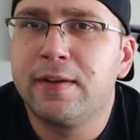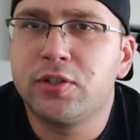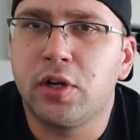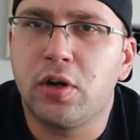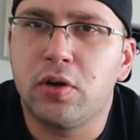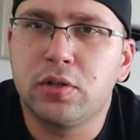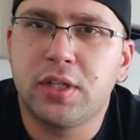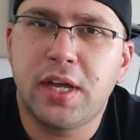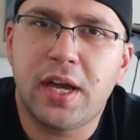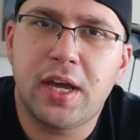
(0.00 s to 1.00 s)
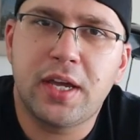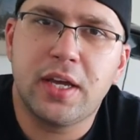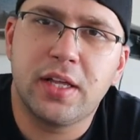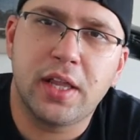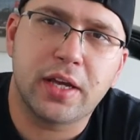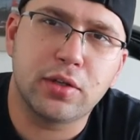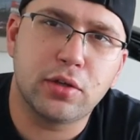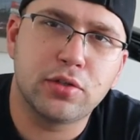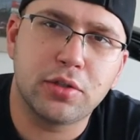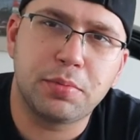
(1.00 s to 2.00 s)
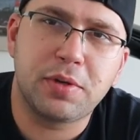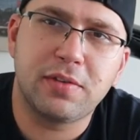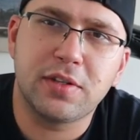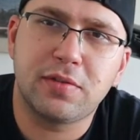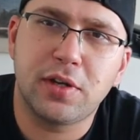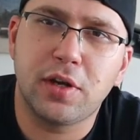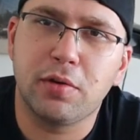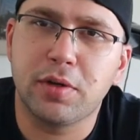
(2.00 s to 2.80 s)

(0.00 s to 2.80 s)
So today, like I told you in a previous video,